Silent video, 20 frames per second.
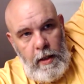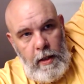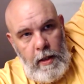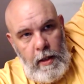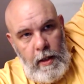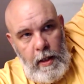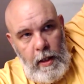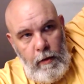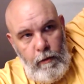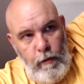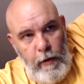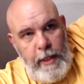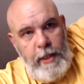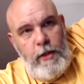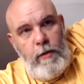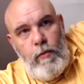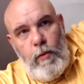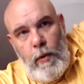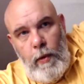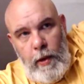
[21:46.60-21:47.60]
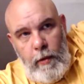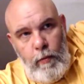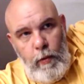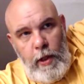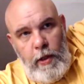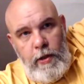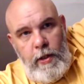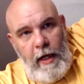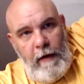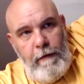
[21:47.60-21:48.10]
we
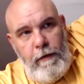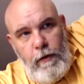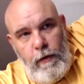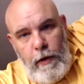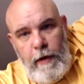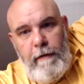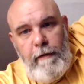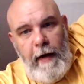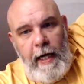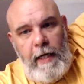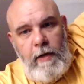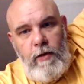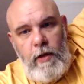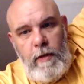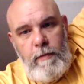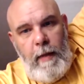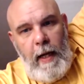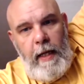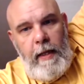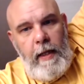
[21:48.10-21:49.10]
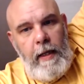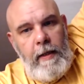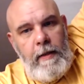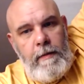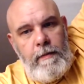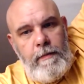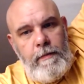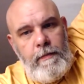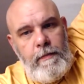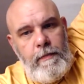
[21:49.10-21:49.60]
used to have 3 factories back then.
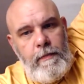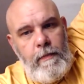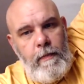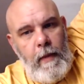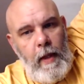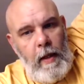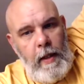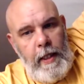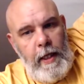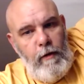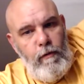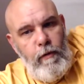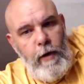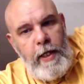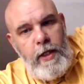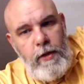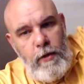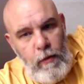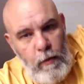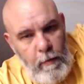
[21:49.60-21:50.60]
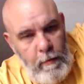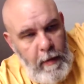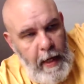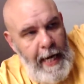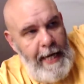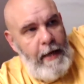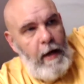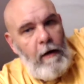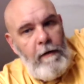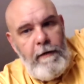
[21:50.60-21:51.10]
And the original
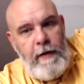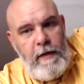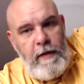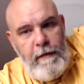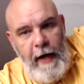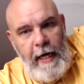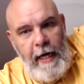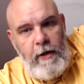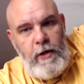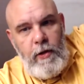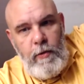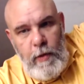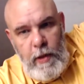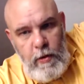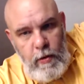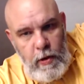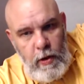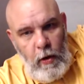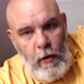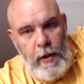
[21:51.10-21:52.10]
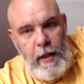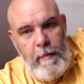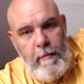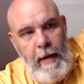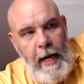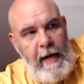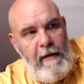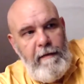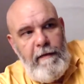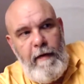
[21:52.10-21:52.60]
head office factory, which was like the
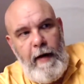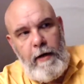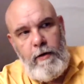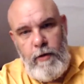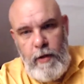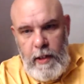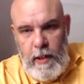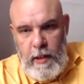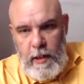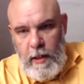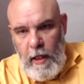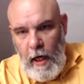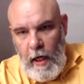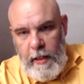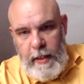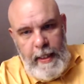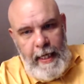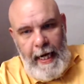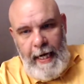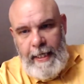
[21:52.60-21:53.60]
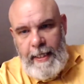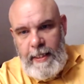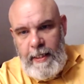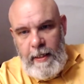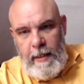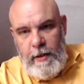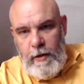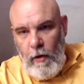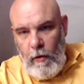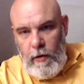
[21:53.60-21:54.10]
main factory that started in
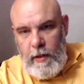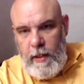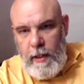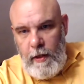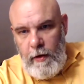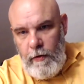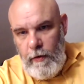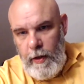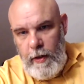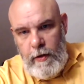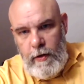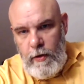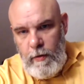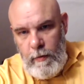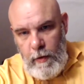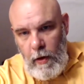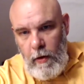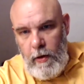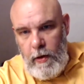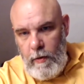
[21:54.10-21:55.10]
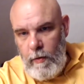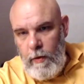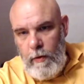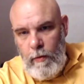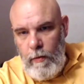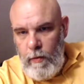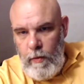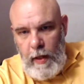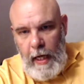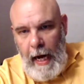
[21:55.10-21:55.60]
1893 or something, like,
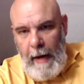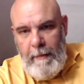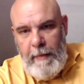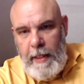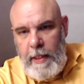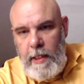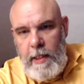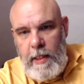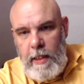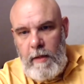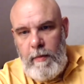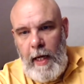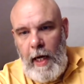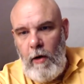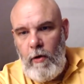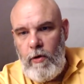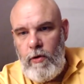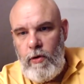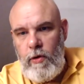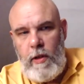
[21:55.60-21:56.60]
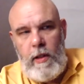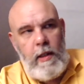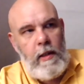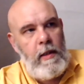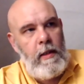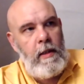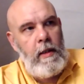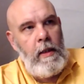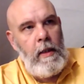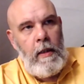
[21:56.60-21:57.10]
our business is about
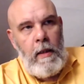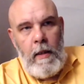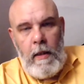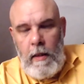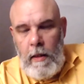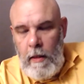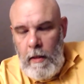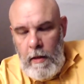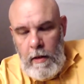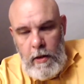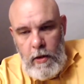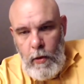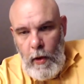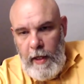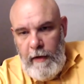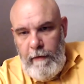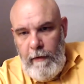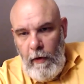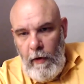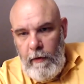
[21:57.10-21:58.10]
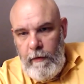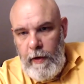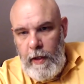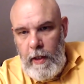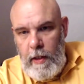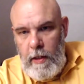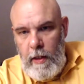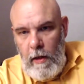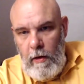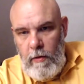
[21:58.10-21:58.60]
125
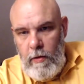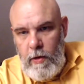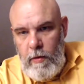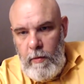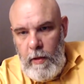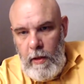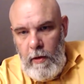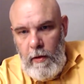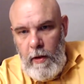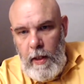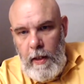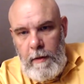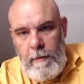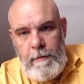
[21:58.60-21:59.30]
years old, something like